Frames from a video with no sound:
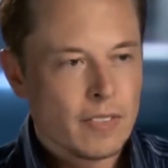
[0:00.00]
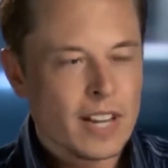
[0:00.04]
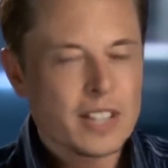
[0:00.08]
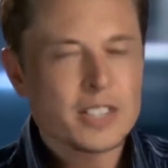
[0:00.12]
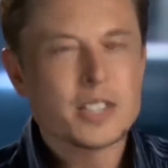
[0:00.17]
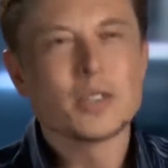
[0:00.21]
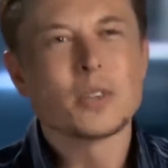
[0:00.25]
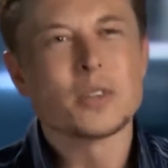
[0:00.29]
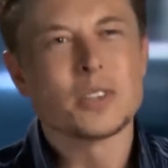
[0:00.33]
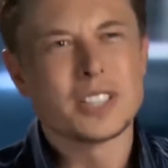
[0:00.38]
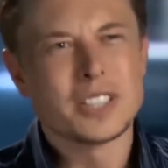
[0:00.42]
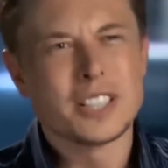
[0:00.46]

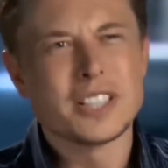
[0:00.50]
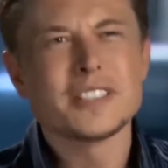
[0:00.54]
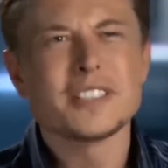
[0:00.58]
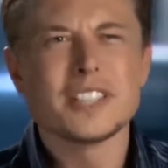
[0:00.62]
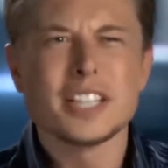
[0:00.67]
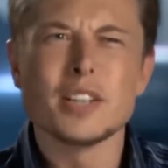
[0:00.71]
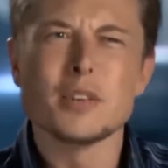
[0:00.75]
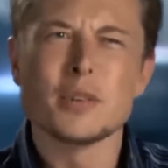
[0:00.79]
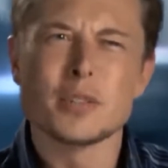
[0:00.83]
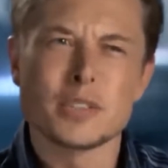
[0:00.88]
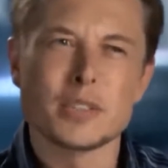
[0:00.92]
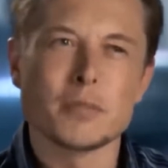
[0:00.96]
actually thought
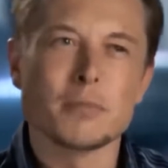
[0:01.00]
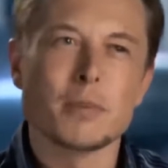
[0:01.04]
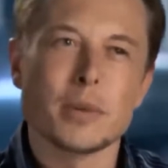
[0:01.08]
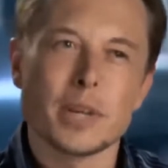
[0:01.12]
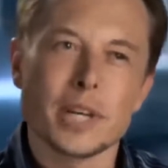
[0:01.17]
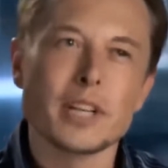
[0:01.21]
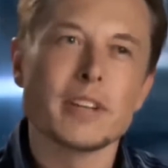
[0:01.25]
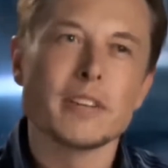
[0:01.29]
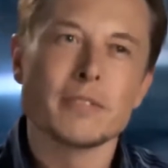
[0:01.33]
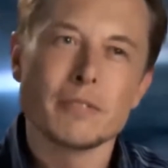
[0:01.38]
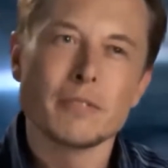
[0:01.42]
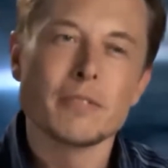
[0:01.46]
Disney was a
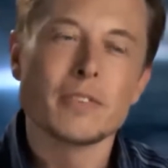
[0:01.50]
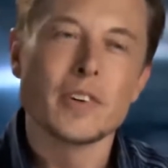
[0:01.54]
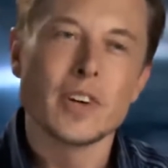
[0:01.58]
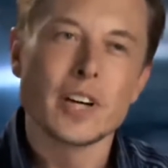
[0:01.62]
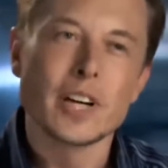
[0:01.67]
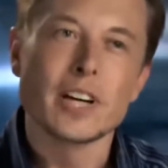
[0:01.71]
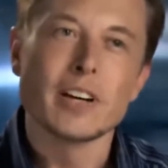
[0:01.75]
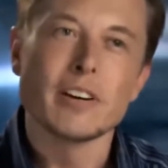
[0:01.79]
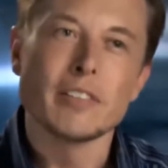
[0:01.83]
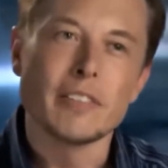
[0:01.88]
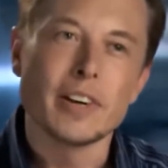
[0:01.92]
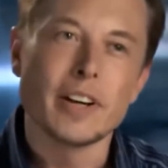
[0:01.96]
pretty
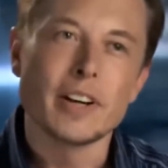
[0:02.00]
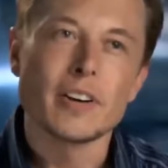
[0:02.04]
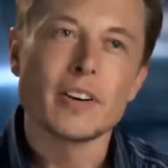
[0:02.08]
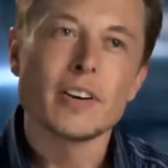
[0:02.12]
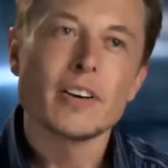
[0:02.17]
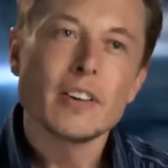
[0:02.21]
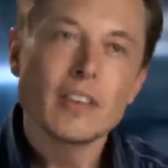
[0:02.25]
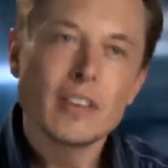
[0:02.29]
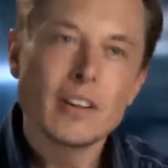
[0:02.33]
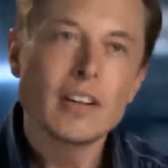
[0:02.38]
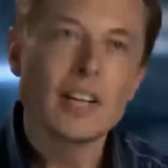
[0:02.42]
good innovator.